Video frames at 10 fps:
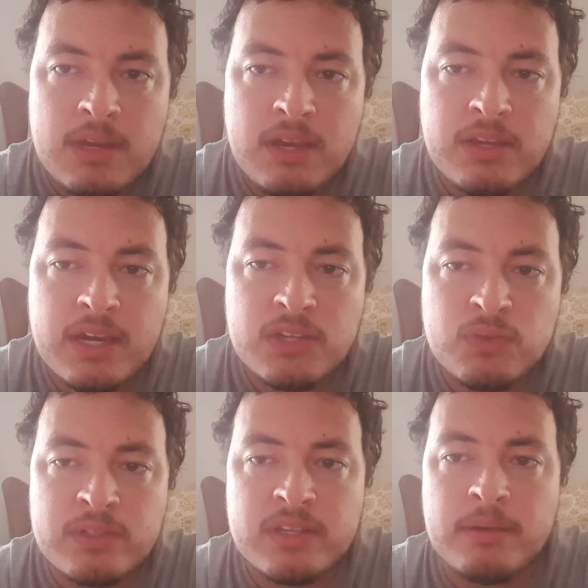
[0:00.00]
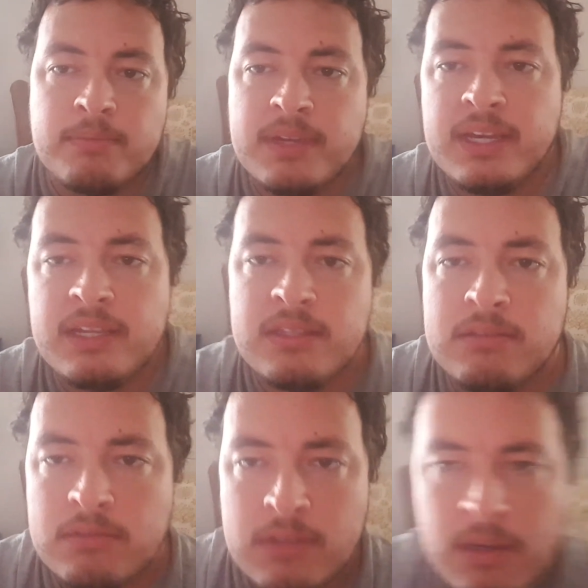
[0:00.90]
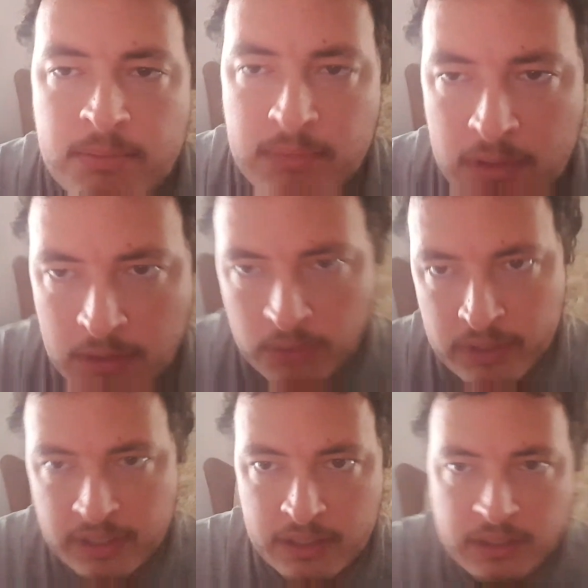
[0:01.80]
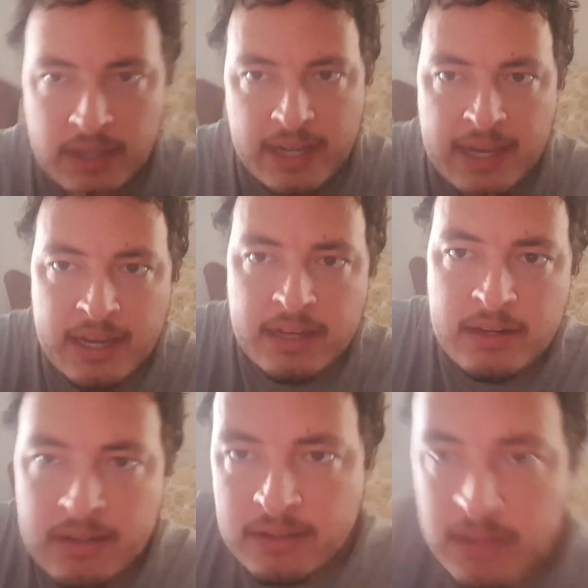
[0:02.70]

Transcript: Hey guys, what's up? It Logan here, and